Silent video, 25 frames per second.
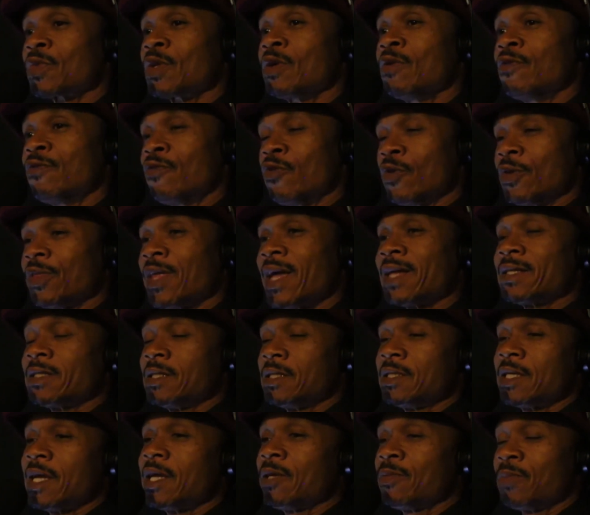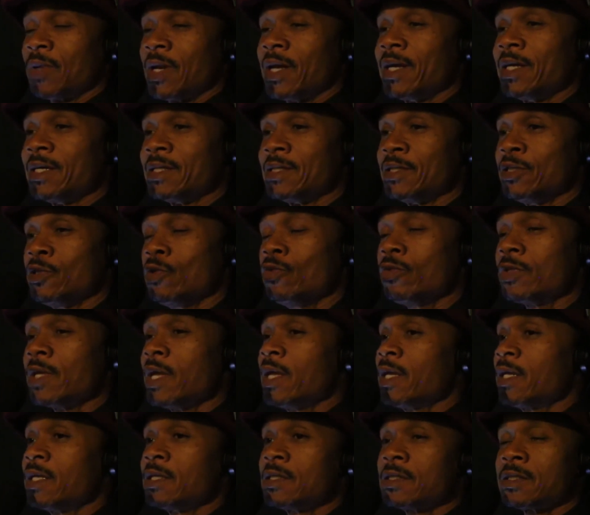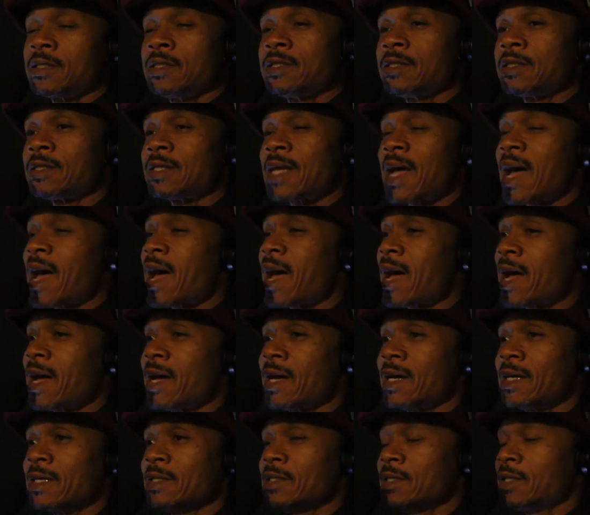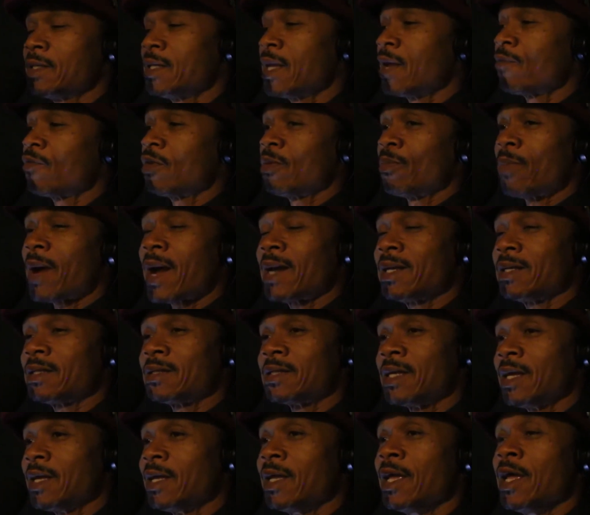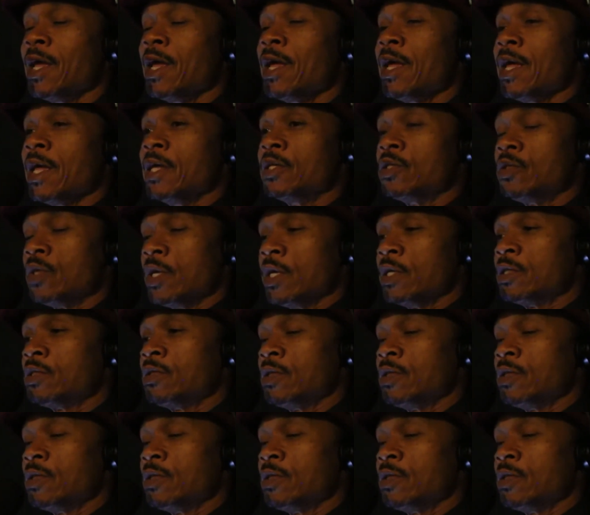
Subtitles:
for that to take place. You think it's the size, and everybody think it's